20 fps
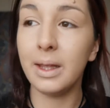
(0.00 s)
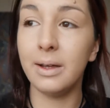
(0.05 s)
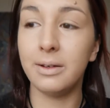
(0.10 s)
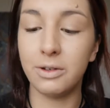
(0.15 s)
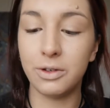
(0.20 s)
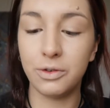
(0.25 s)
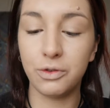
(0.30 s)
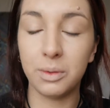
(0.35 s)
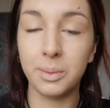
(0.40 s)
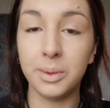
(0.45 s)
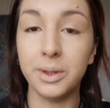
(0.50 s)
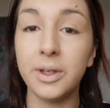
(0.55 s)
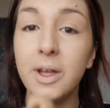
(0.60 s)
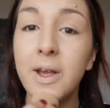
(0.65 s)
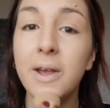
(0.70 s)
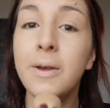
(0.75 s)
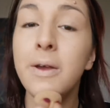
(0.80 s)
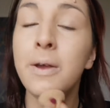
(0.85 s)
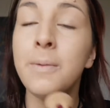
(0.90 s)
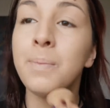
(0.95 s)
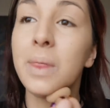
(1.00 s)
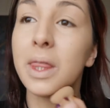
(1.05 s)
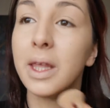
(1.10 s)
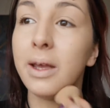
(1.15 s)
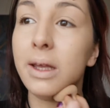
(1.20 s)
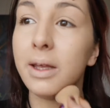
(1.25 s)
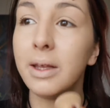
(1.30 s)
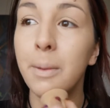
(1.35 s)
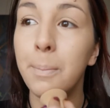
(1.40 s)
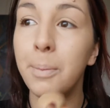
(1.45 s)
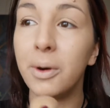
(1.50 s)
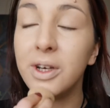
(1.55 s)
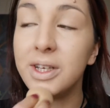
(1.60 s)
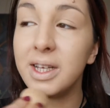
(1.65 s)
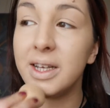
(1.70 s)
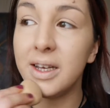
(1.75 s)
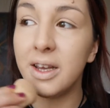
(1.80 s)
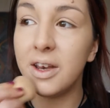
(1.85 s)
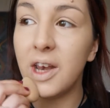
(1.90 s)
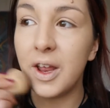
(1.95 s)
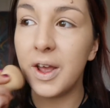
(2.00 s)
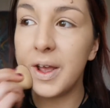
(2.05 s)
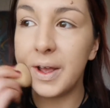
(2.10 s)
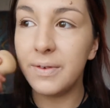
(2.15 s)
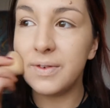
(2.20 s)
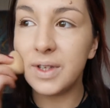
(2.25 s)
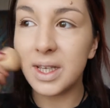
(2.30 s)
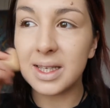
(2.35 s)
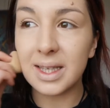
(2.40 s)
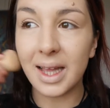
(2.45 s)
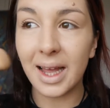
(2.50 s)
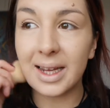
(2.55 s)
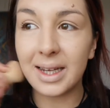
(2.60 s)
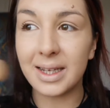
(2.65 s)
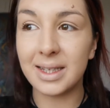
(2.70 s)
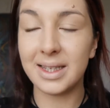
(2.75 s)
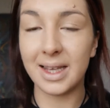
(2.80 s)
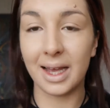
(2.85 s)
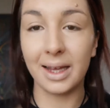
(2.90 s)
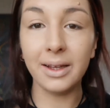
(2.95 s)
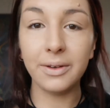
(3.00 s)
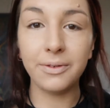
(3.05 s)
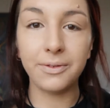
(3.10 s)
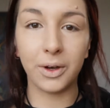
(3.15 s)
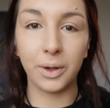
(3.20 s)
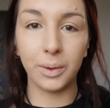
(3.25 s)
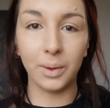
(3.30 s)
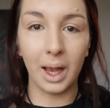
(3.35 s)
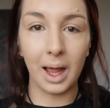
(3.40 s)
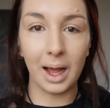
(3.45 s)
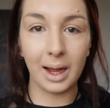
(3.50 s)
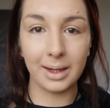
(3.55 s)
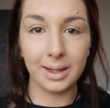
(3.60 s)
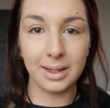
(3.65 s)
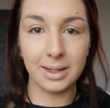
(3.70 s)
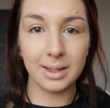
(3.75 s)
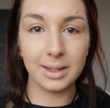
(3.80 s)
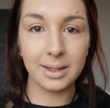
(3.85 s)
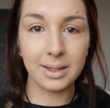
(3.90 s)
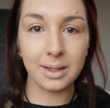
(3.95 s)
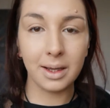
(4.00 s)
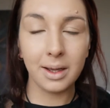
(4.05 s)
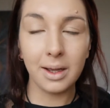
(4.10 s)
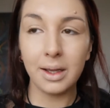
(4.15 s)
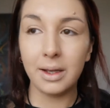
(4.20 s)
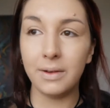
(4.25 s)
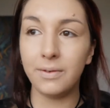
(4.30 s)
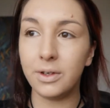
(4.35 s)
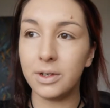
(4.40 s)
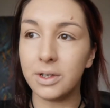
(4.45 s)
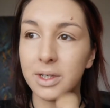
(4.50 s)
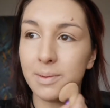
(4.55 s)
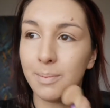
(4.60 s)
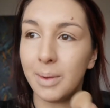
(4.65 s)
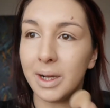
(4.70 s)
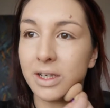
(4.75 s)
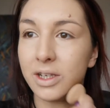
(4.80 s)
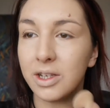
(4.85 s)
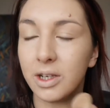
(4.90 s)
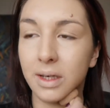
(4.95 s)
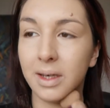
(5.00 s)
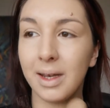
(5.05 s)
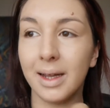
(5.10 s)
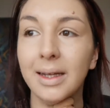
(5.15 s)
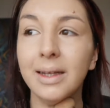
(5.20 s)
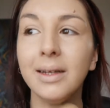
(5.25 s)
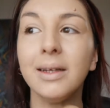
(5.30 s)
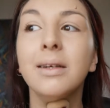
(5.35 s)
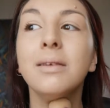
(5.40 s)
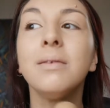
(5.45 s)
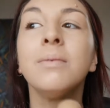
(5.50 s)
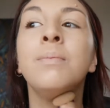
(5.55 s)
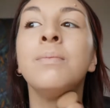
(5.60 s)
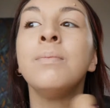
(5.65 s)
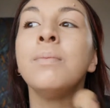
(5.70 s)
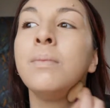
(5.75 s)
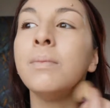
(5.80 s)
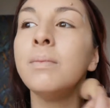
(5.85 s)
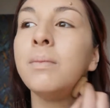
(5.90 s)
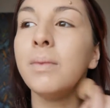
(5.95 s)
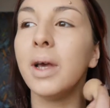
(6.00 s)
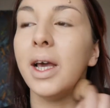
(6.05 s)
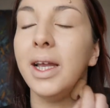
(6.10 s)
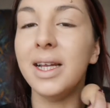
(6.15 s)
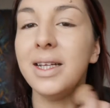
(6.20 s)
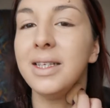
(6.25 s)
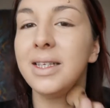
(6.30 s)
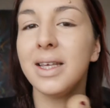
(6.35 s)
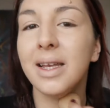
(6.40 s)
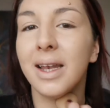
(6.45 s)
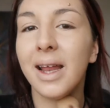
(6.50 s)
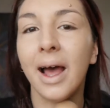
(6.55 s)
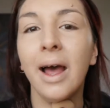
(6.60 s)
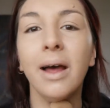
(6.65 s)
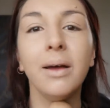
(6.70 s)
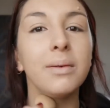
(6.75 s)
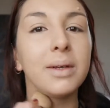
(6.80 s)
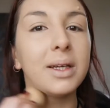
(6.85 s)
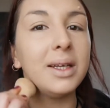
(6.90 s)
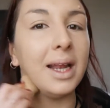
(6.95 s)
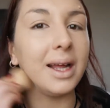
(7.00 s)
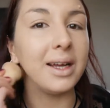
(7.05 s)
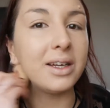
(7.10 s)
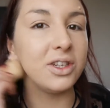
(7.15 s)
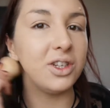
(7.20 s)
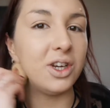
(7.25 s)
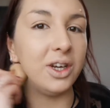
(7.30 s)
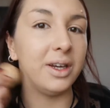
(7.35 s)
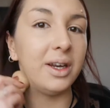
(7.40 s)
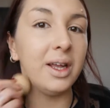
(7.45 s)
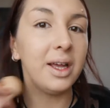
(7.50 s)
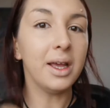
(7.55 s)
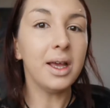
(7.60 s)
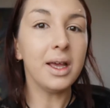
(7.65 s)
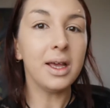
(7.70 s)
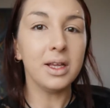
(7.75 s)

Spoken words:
I just dribbled, your body and your nerves is like a telephone lines, if you just imagine like an internet connection.